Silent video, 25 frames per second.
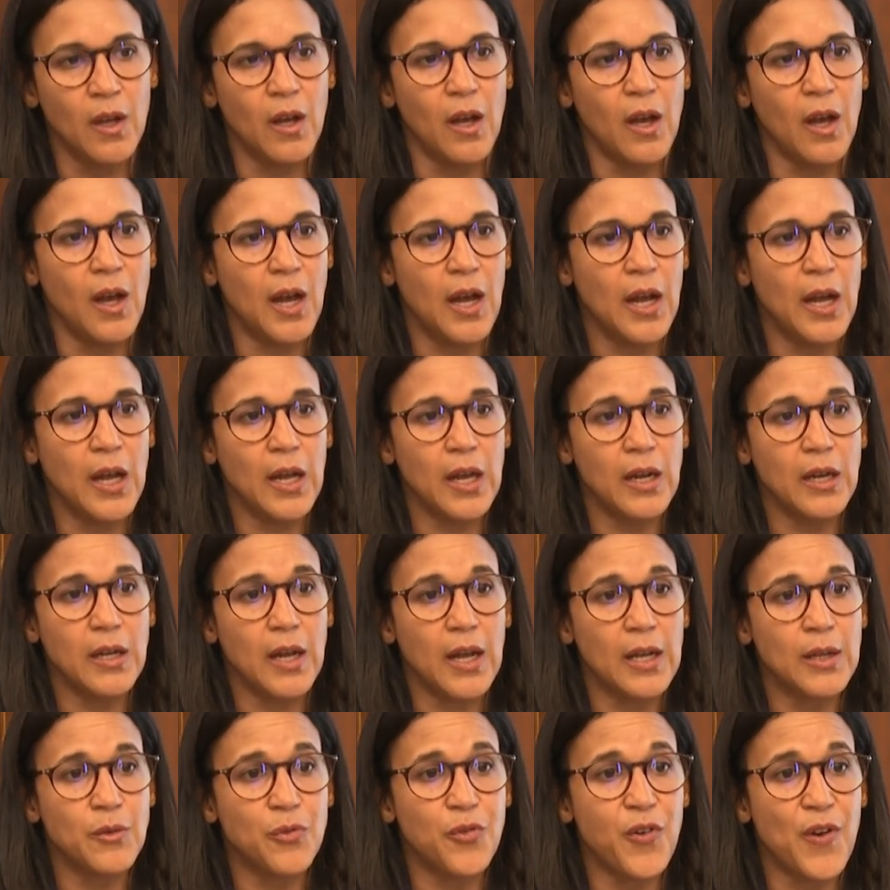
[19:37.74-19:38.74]

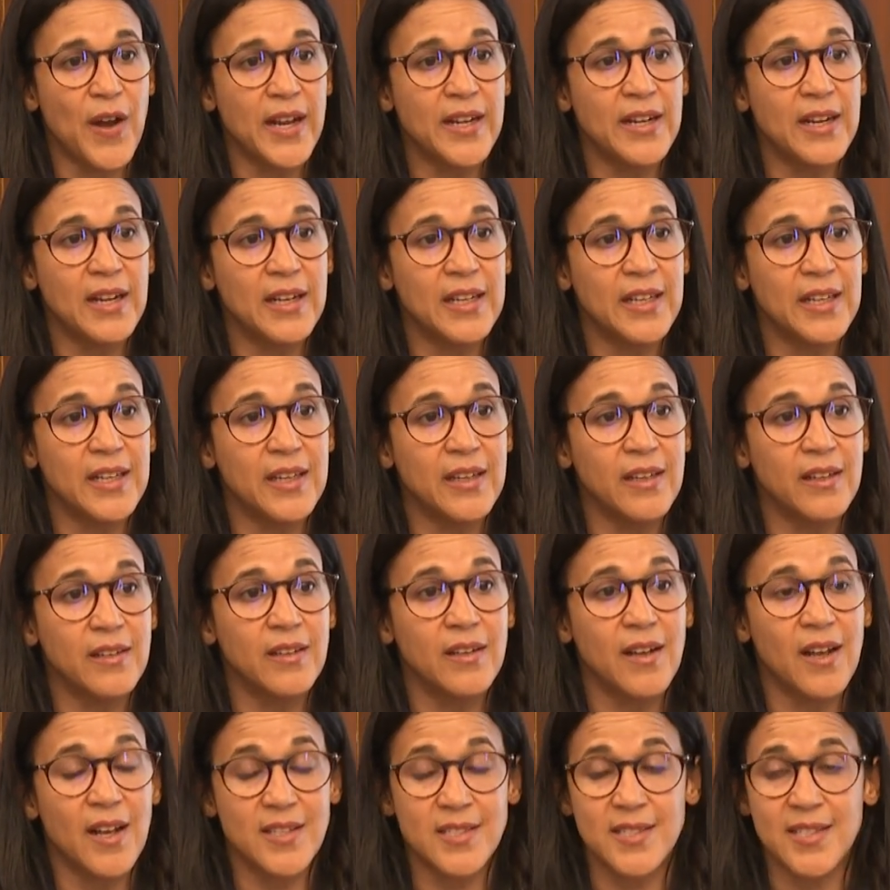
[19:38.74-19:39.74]
And finally,
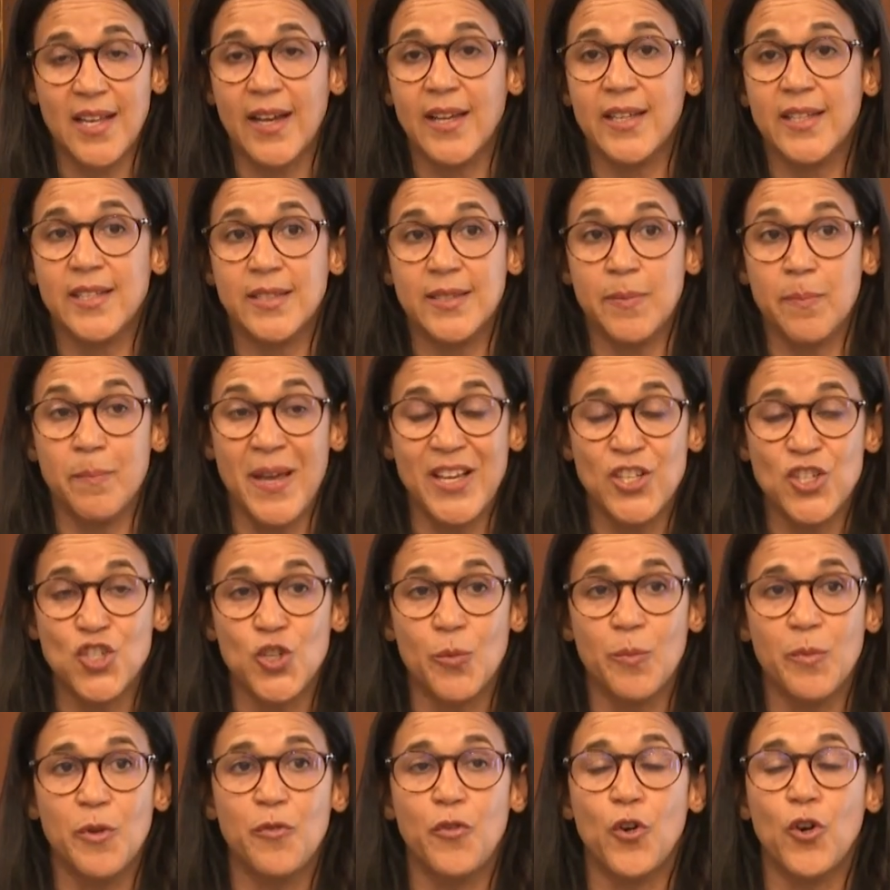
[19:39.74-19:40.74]
as I
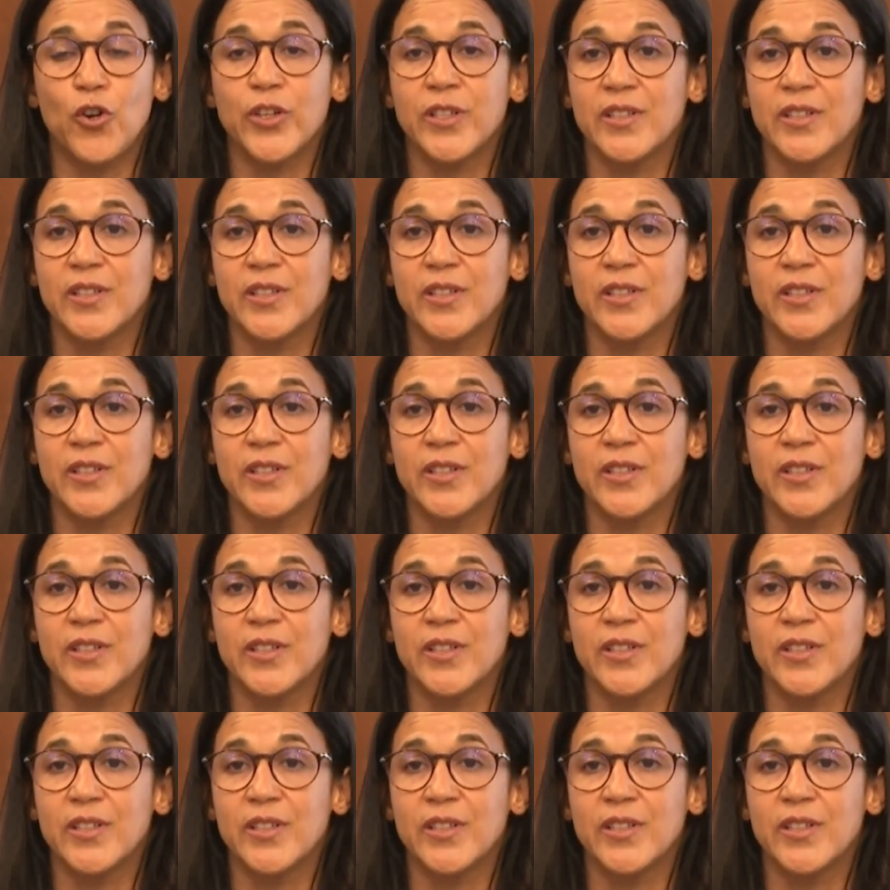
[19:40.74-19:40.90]
mentioned before,